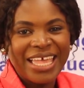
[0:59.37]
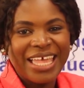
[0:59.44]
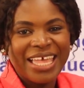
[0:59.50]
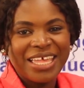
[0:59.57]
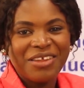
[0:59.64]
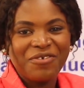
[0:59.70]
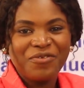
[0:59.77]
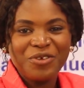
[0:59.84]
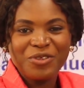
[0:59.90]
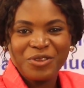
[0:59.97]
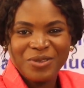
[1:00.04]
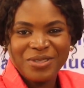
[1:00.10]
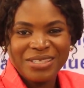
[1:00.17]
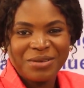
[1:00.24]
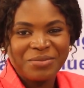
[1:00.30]
and a few
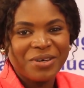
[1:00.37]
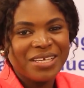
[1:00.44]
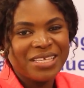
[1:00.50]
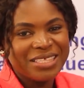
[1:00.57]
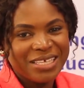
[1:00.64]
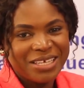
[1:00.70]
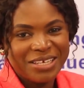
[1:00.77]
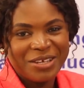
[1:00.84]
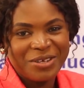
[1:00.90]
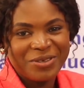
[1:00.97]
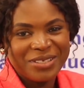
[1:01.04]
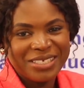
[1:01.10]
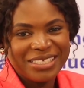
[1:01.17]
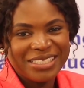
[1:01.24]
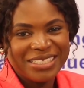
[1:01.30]
thoughts about internal
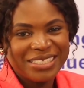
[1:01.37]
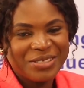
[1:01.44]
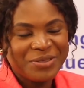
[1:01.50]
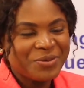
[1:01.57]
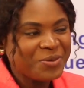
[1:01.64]
audit.